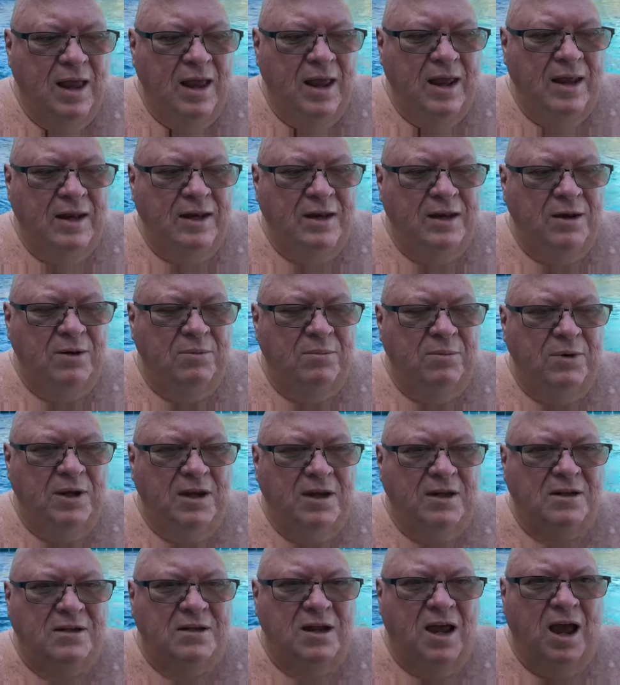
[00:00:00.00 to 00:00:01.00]
And in the
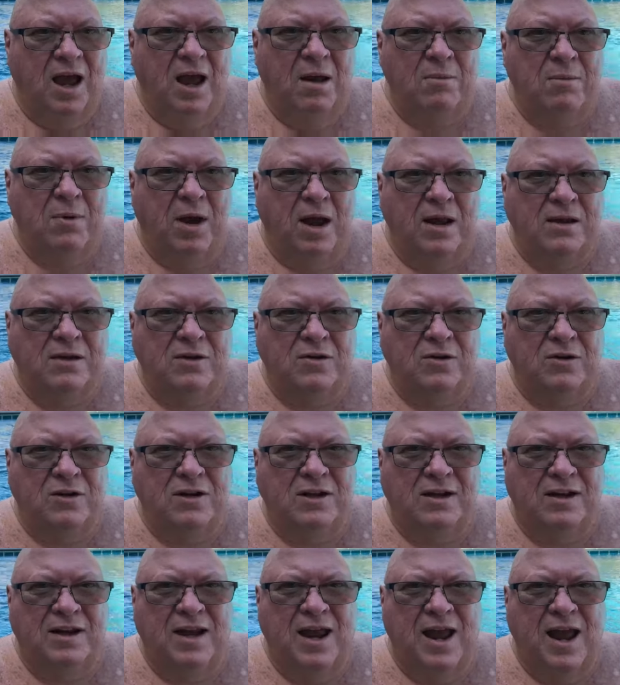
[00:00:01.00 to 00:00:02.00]
meantime, I took
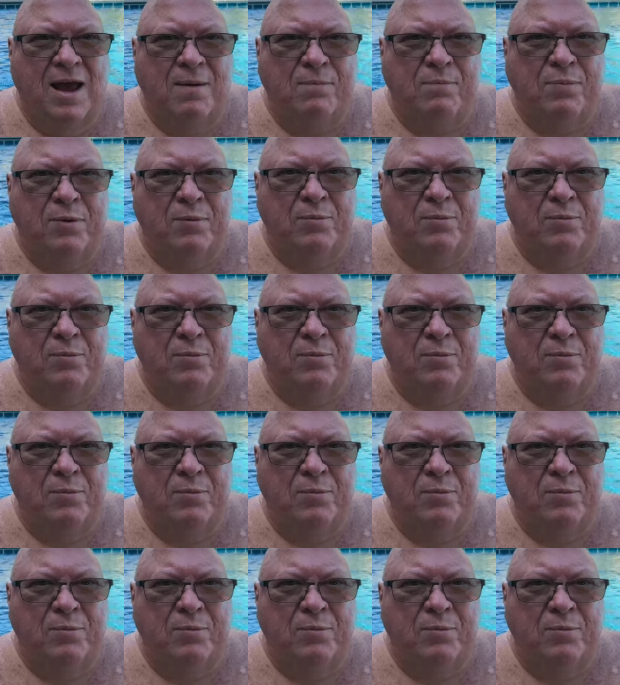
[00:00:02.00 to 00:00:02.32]
a nap.